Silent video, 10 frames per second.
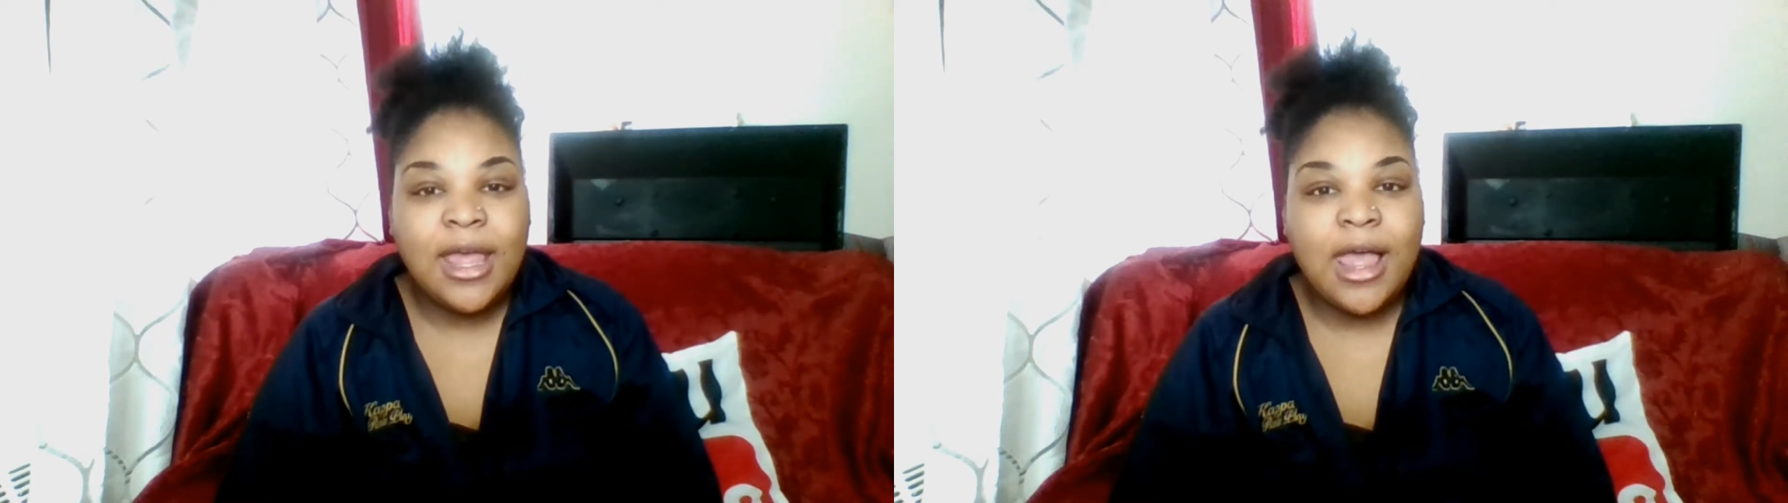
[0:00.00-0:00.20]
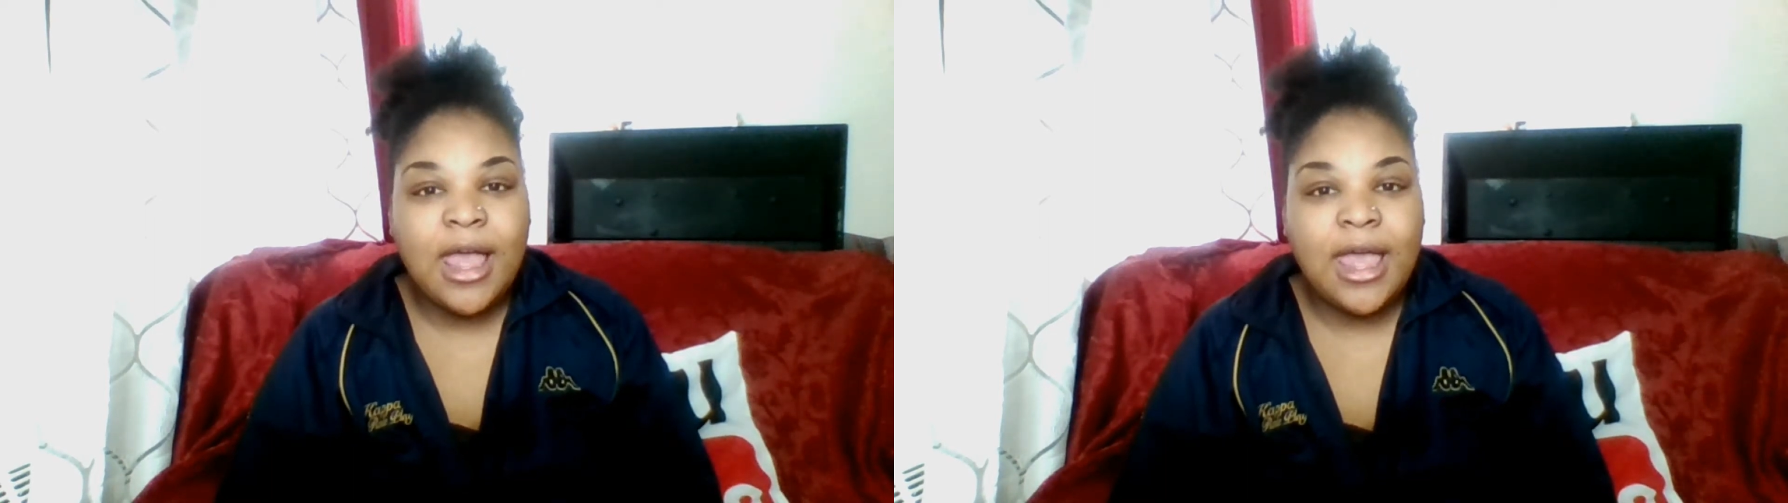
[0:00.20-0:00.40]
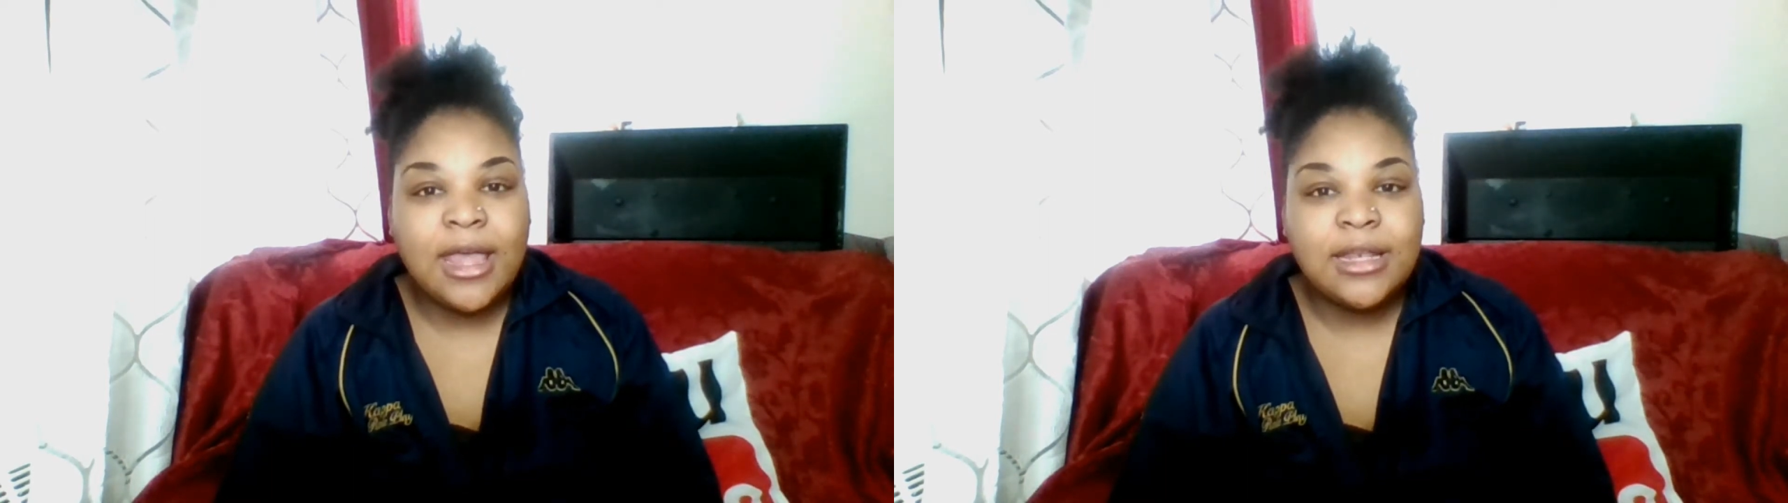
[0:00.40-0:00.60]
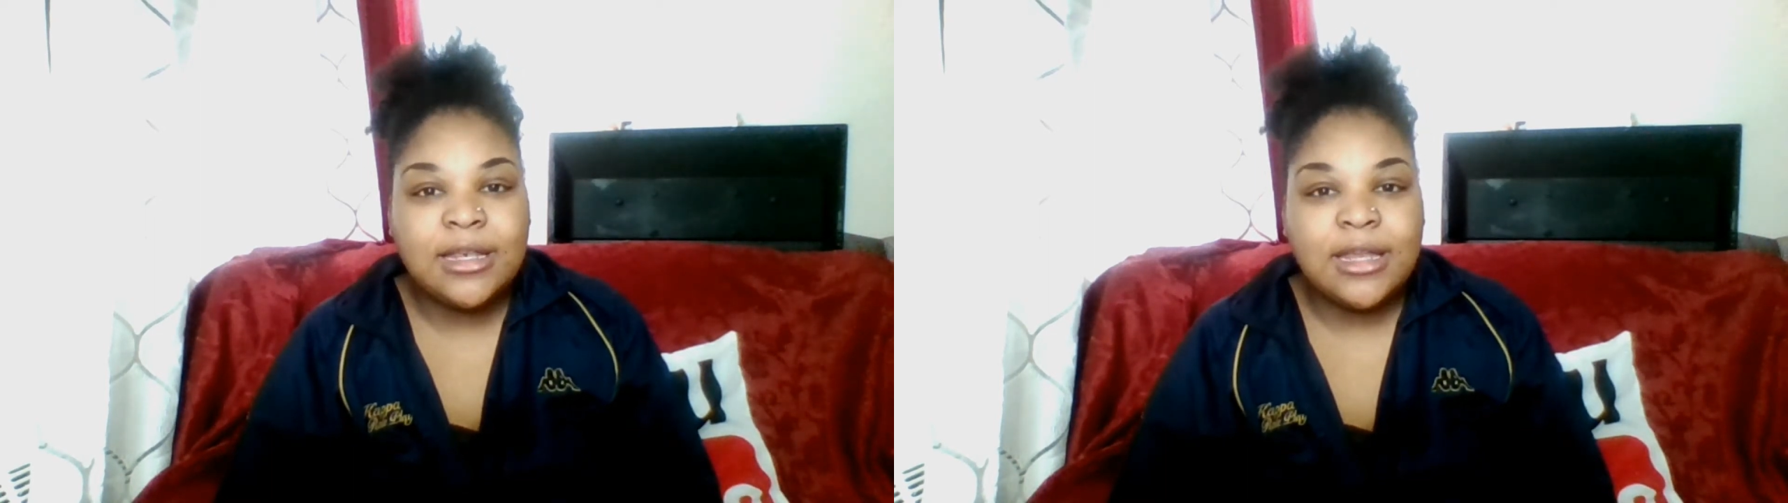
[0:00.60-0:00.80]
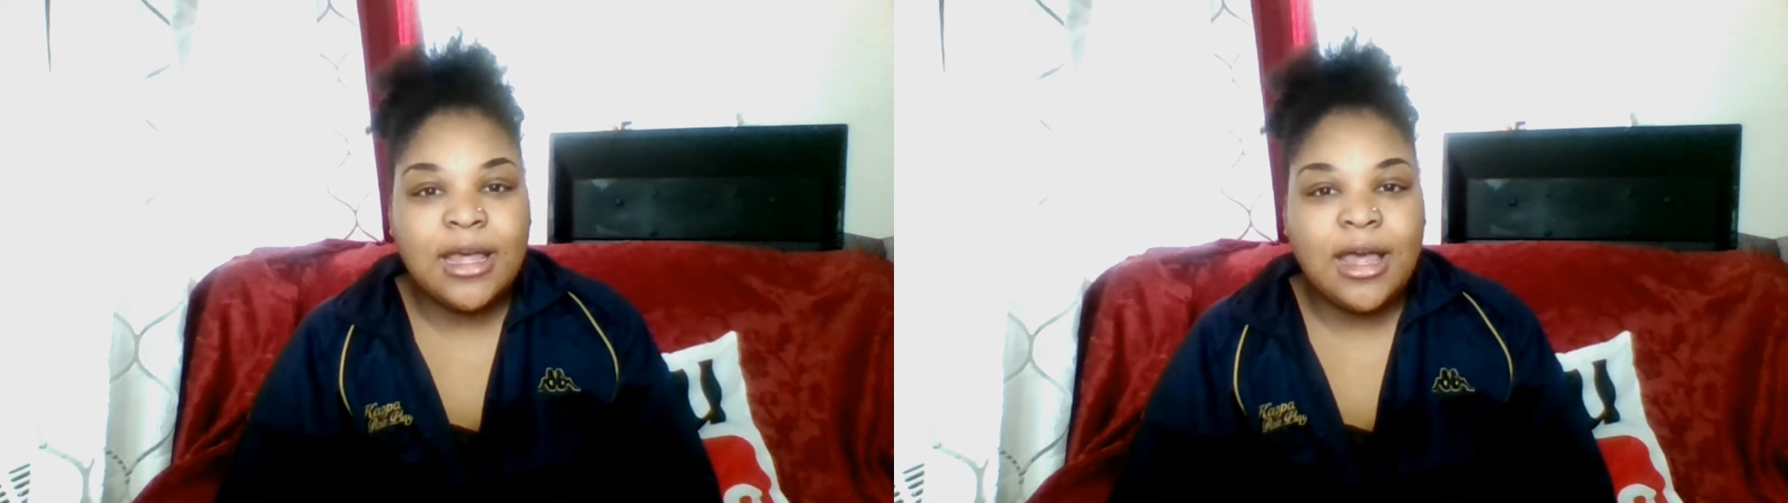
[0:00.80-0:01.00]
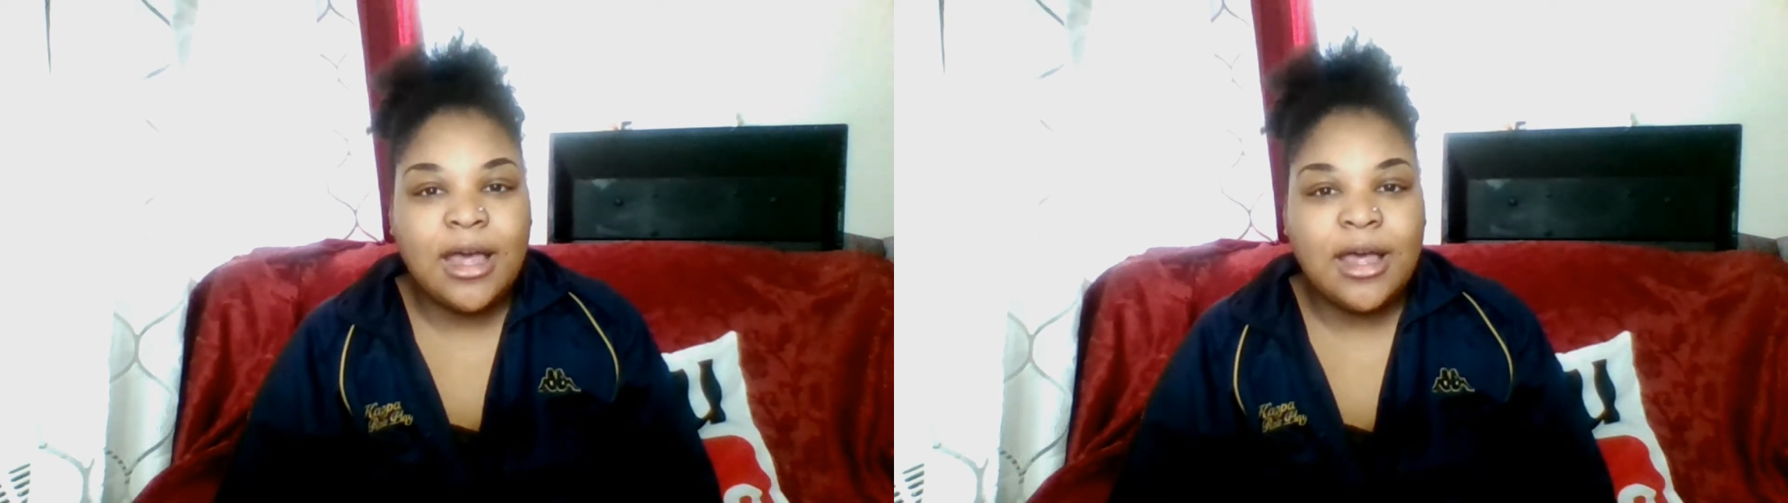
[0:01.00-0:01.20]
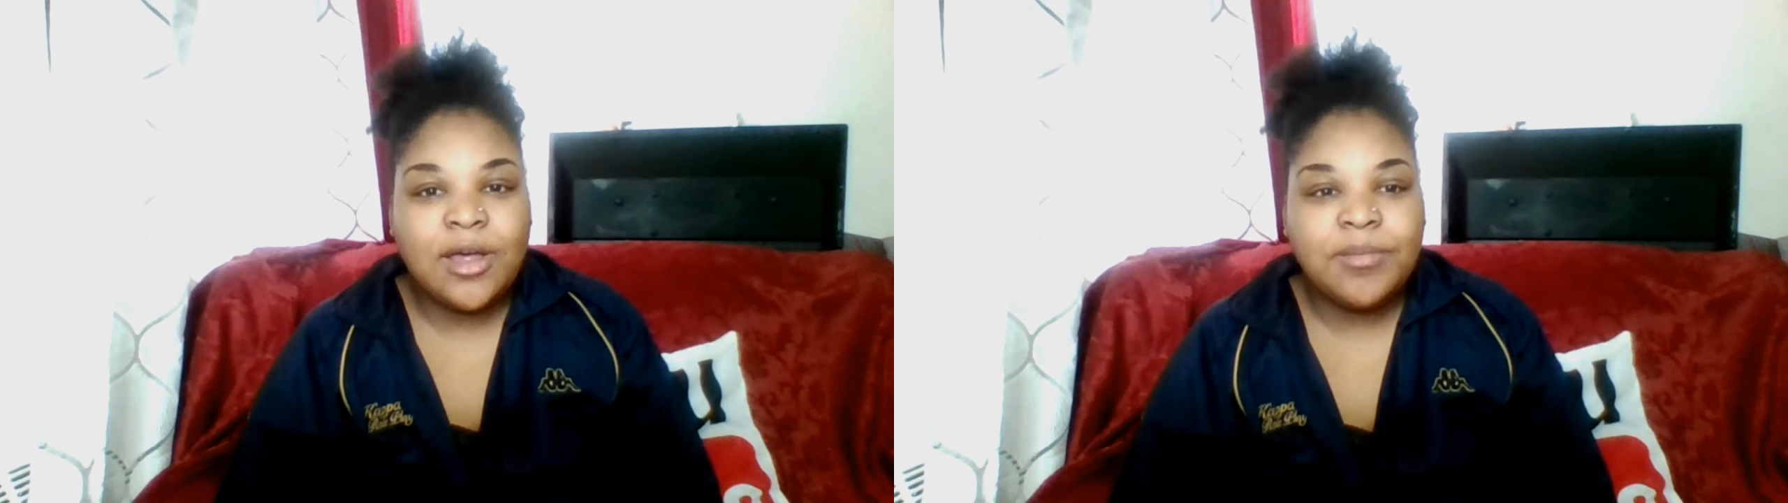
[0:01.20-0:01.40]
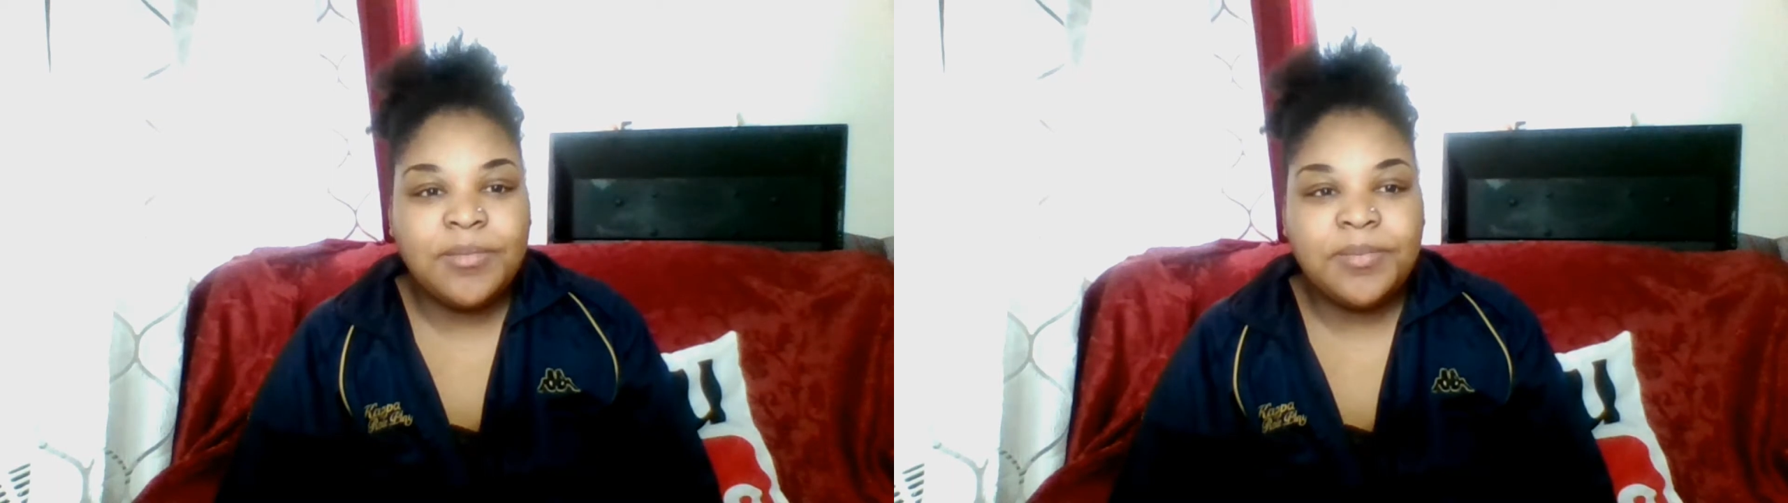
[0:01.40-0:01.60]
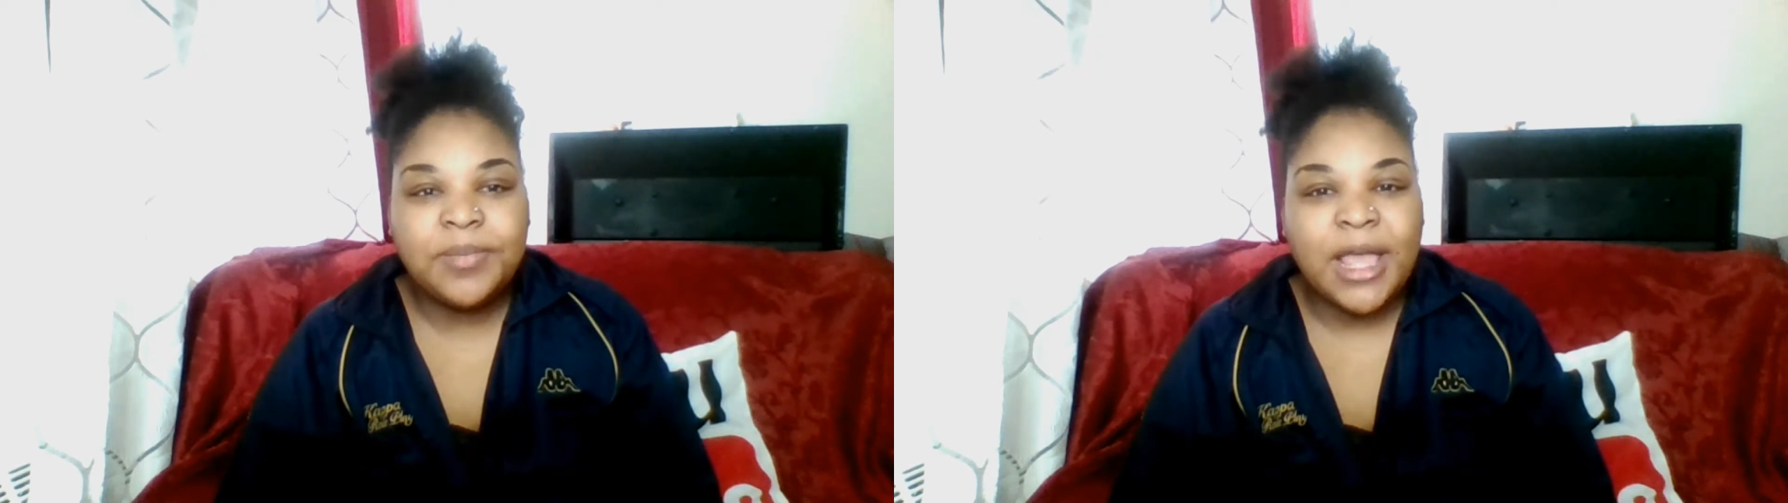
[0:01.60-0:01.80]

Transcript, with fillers: and um,